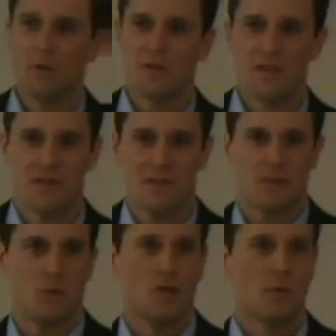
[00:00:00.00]

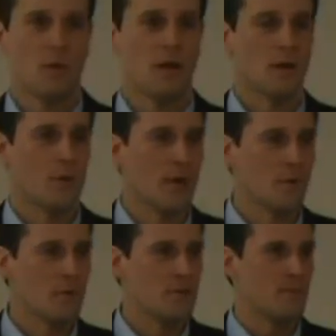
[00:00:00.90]
resistance who didn't want all the
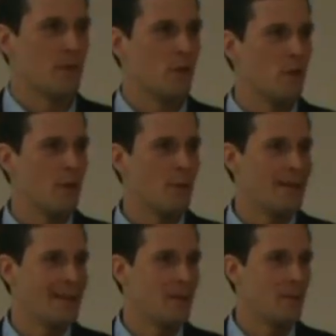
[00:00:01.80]
railroads being run
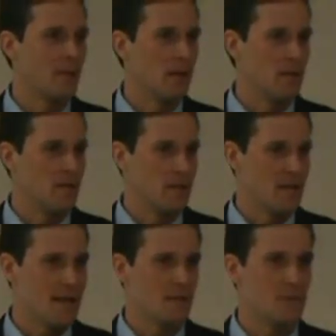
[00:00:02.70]
right down the middle of their
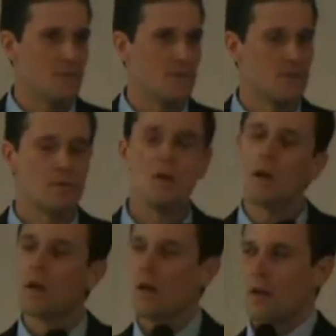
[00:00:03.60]
towns.
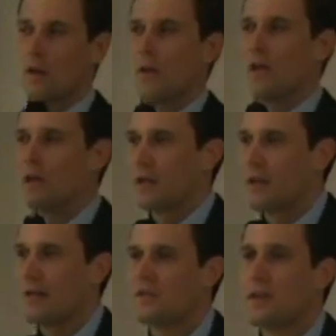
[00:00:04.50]
They were killing
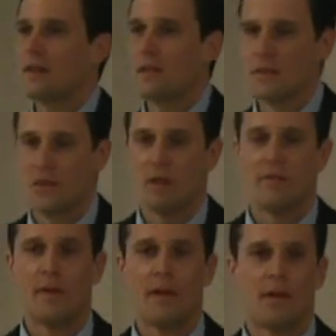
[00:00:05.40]
livestock, they were starting
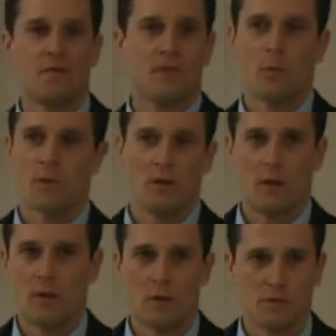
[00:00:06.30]
fires, they weren't
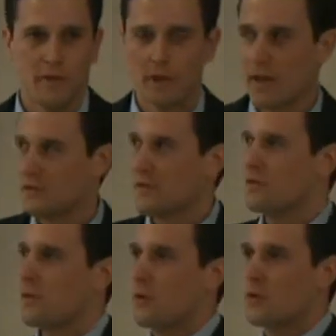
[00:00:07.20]
treating the locals very nicely,
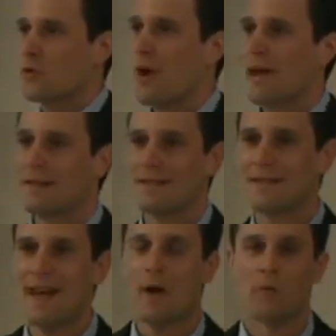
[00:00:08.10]
and so they were trying to
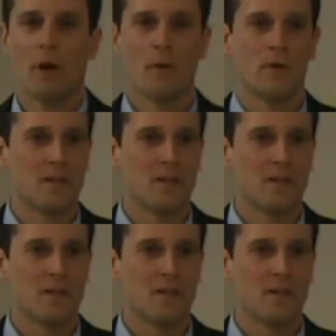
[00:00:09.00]
stop railroad